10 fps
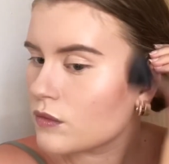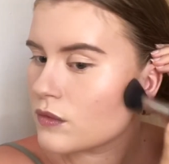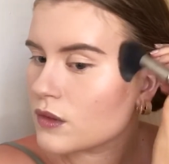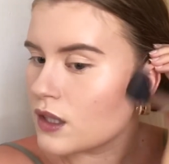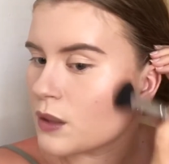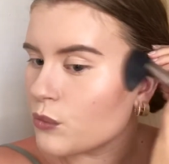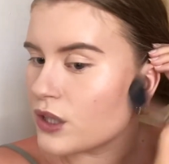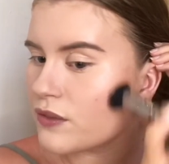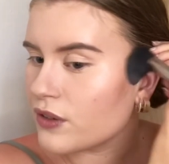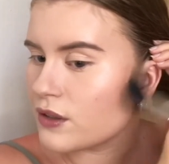And I'm really
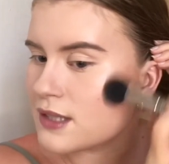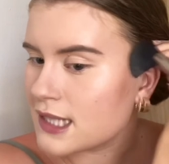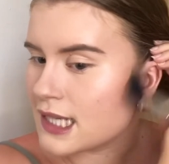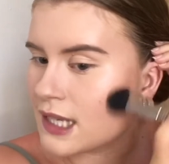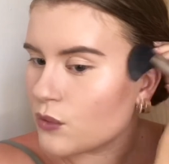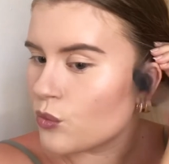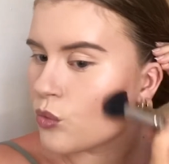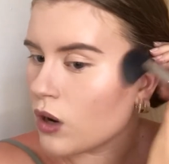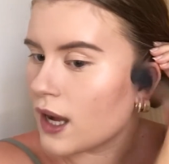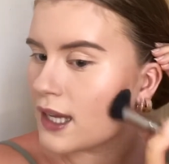focusing it
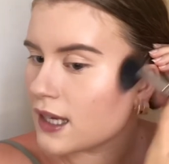right